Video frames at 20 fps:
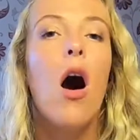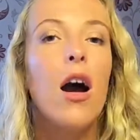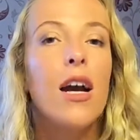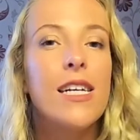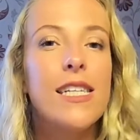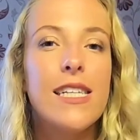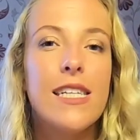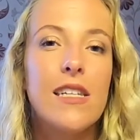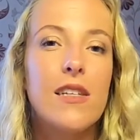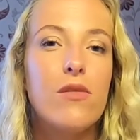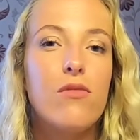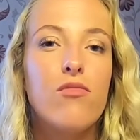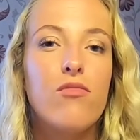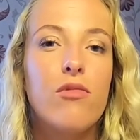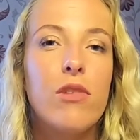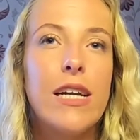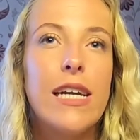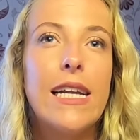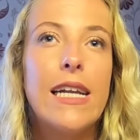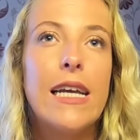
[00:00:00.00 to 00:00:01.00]
I didn't
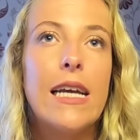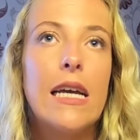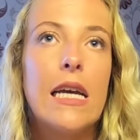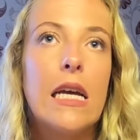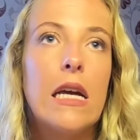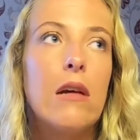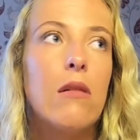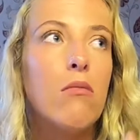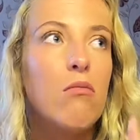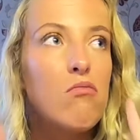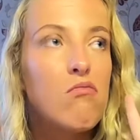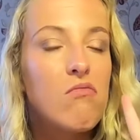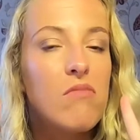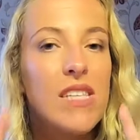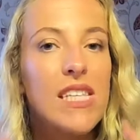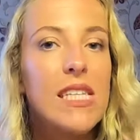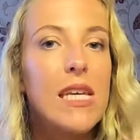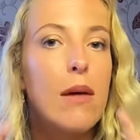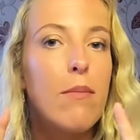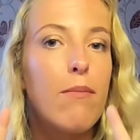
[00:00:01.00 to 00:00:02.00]
really
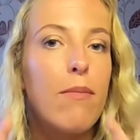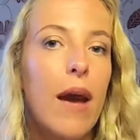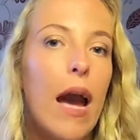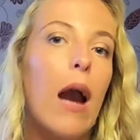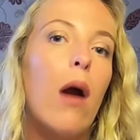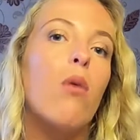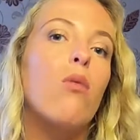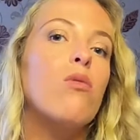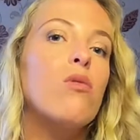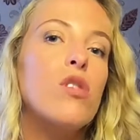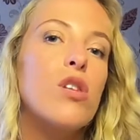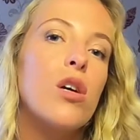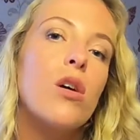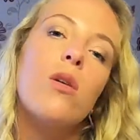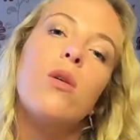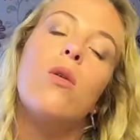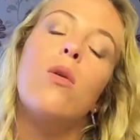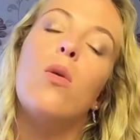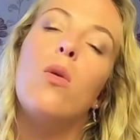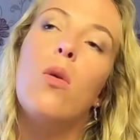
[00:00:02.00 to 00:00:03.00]
skimp out
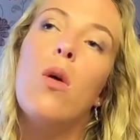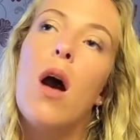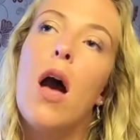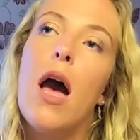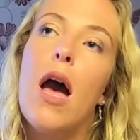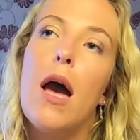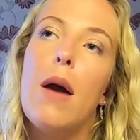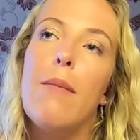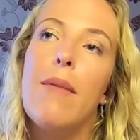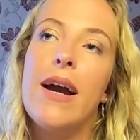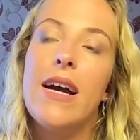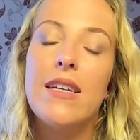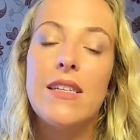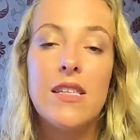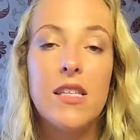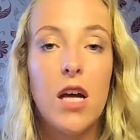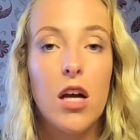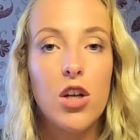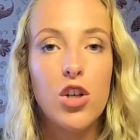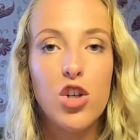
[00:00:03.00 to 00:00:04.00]

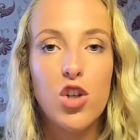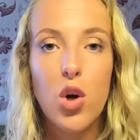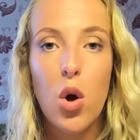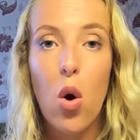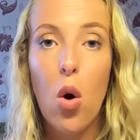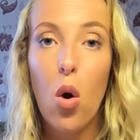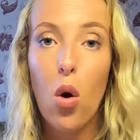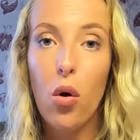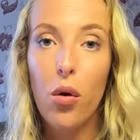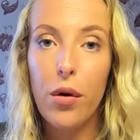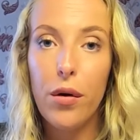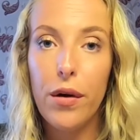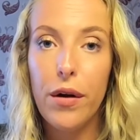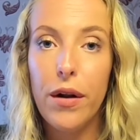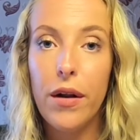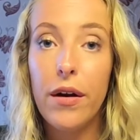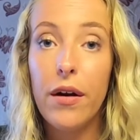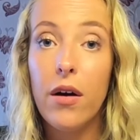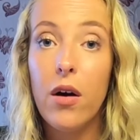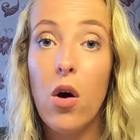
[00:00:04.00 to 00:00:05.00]
as such
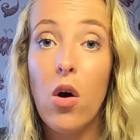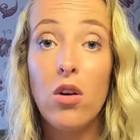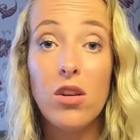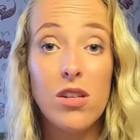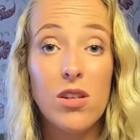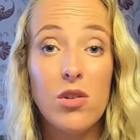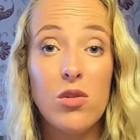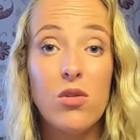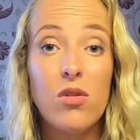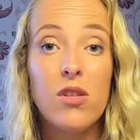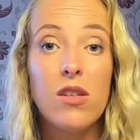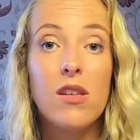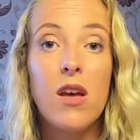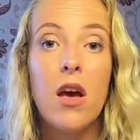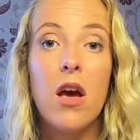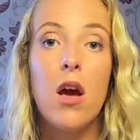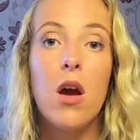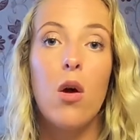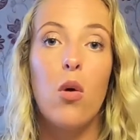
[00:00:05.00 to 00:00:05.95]
on hostels.